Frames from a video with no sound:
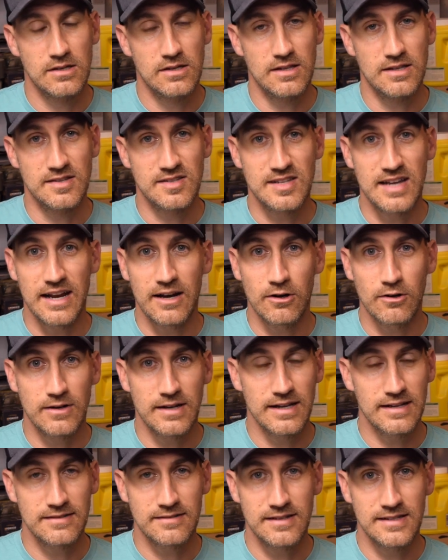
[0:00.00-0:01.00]
the standard
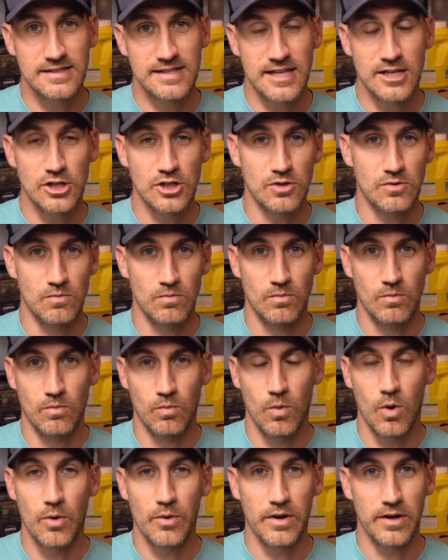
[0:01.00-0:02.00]
test leads they just
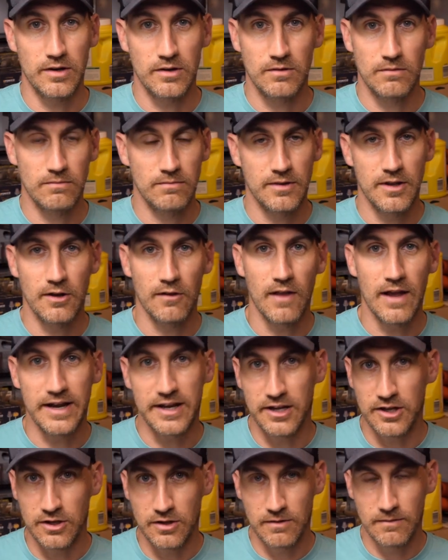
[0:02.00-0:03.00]
won't un- they're
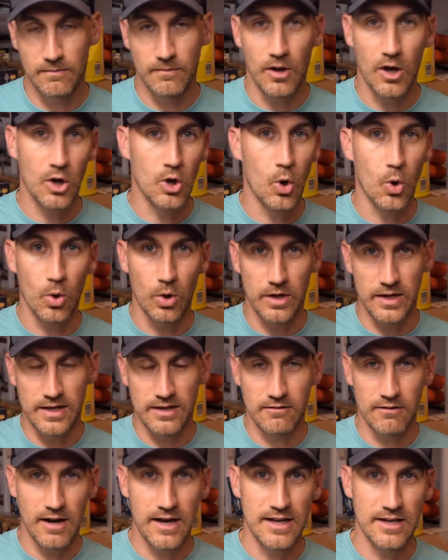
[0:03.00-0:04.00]
like a
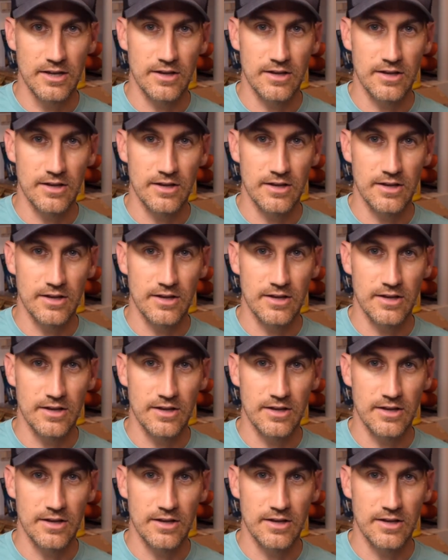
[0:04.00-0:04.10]
accordion, right?